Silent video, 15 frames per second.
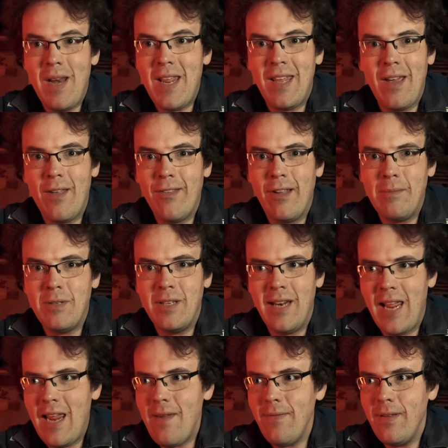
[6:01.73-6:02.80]
when he gets up to
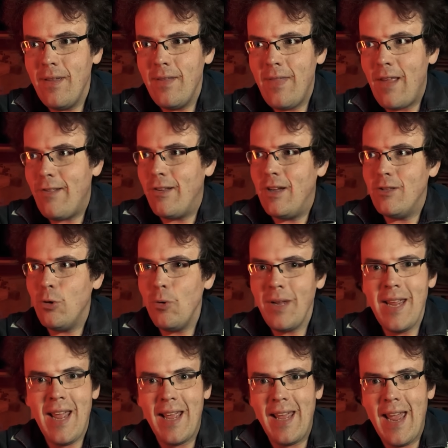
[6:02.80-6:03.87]
leave, they start
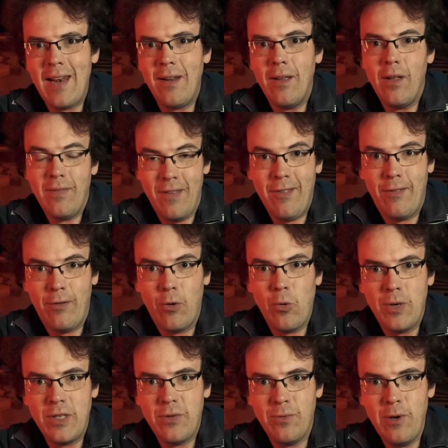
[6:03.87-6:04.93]
talking again. This is
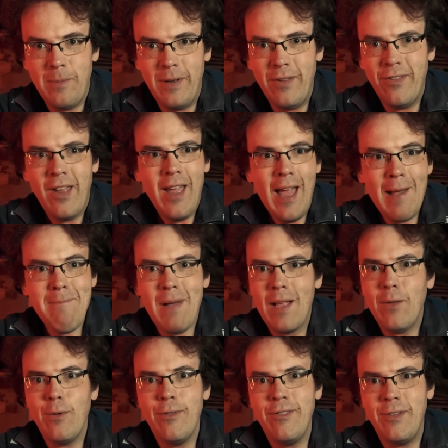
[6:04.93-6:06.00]
according to Rubens, and
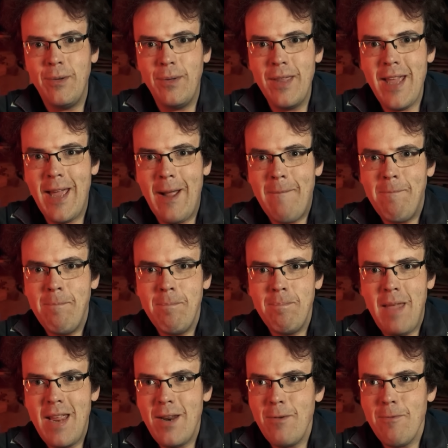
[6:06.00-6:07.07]
Michael's still there.
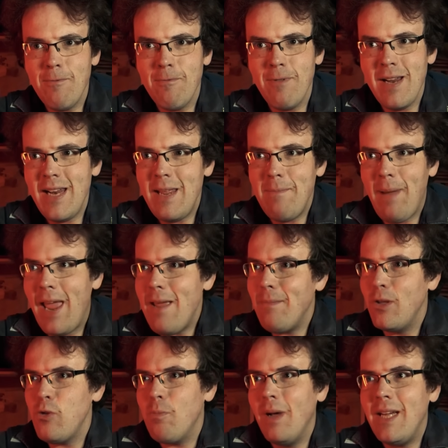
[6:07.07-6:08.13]
They don't really pay
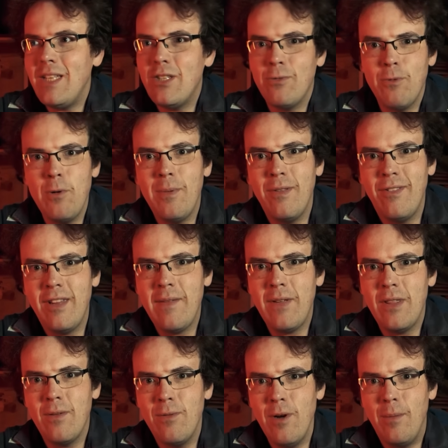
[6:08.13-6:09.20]
much mind to Rubens
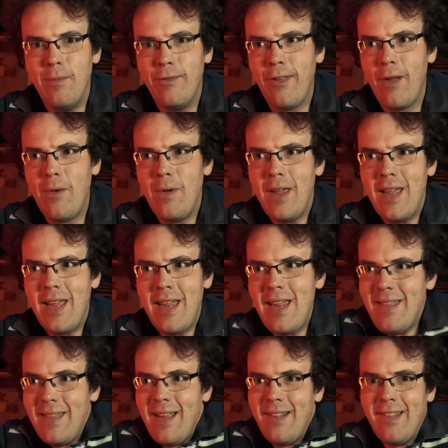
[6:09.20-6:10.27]
leaving the room, so
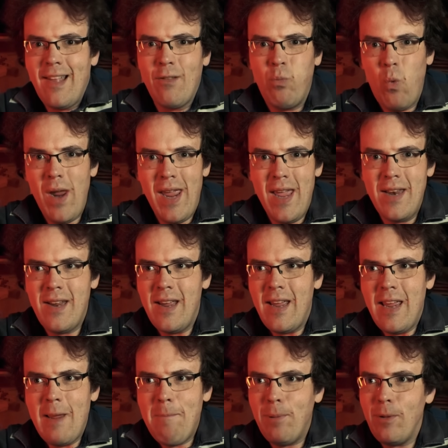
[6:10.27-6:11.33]
he thinks that's weird,
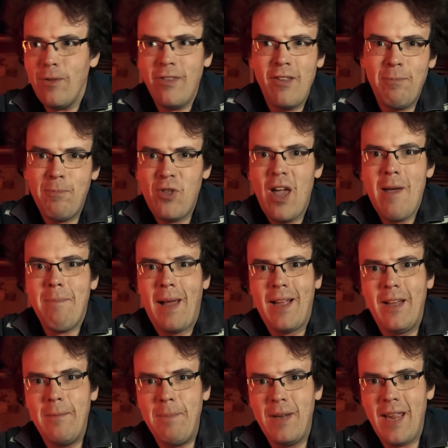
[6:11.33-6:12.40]
he pulls his chair
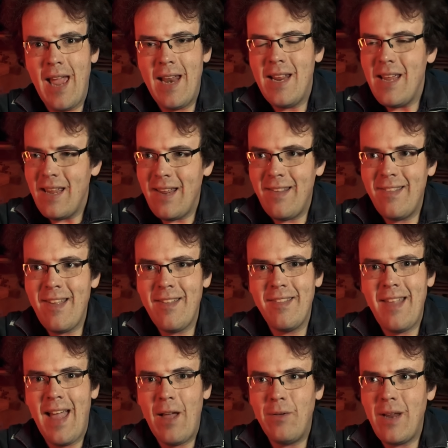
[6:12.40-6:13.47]
back up again, he sits
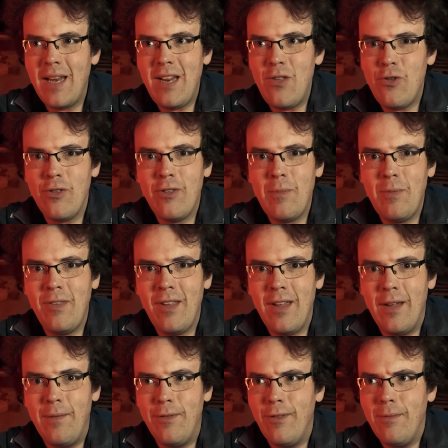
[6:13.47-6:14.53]
down and he just
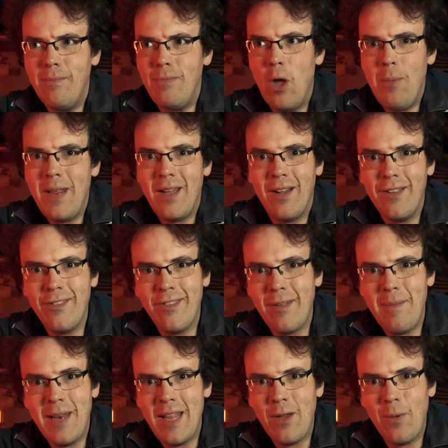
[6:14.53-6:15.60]
observes. Nobody asks
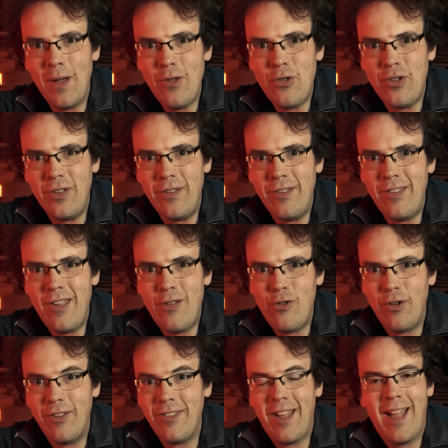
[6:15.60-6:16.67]
him any questions, he's
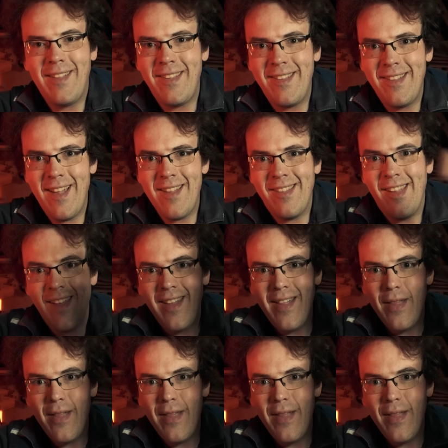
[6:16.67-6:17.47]
just, as he says,